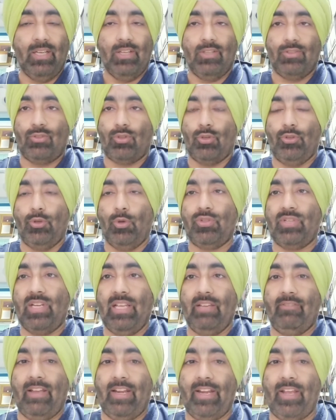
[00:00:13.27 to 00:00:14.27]
So
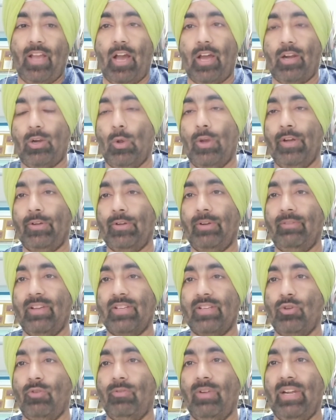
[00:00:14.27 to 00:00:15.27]
usually when you are going to
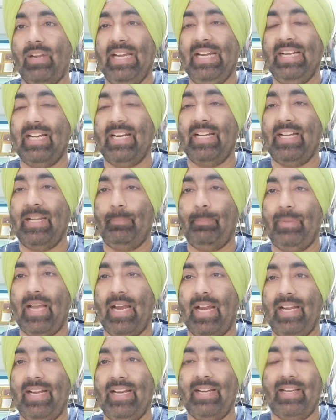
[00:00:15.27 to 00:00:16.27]
invest, you will need a DP
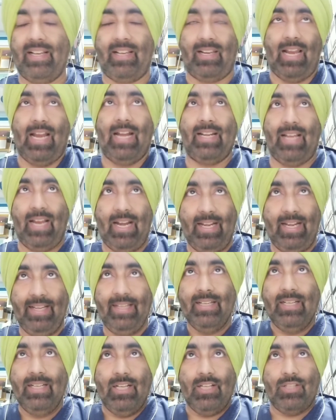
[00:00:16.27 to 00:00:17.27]
ID and a client ID.